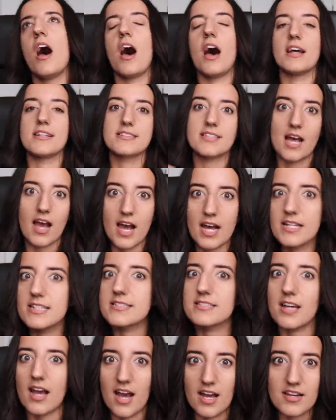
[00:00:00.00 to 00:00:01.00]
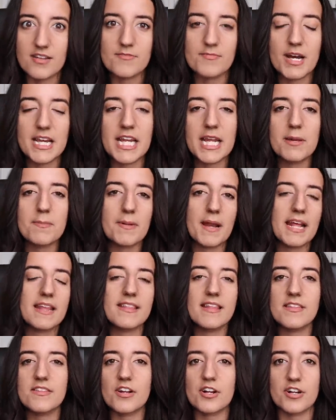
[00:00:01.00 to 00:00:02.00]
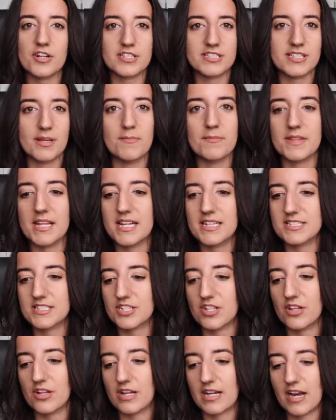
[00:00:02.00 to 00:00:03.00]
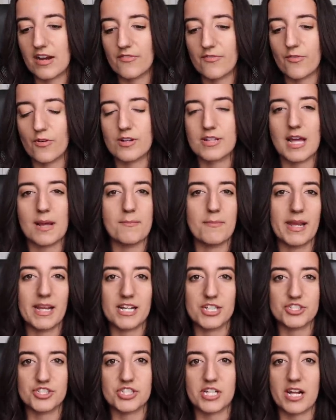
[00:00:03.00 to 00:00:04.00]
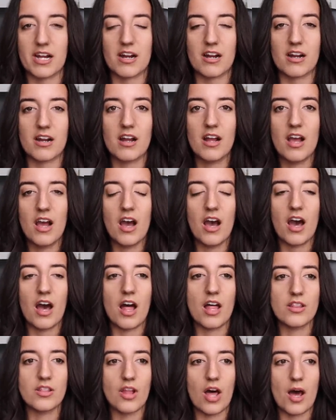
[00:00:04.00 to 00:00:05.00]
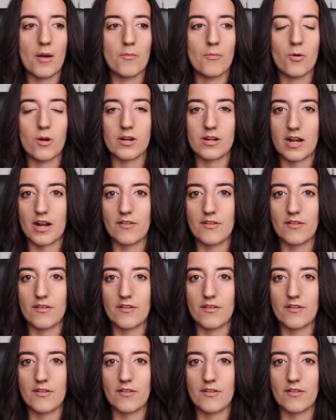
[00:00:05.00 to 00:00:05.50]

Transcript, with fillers: a ton, a ton of money, but I think there are some things to look out for that make a chair a lot more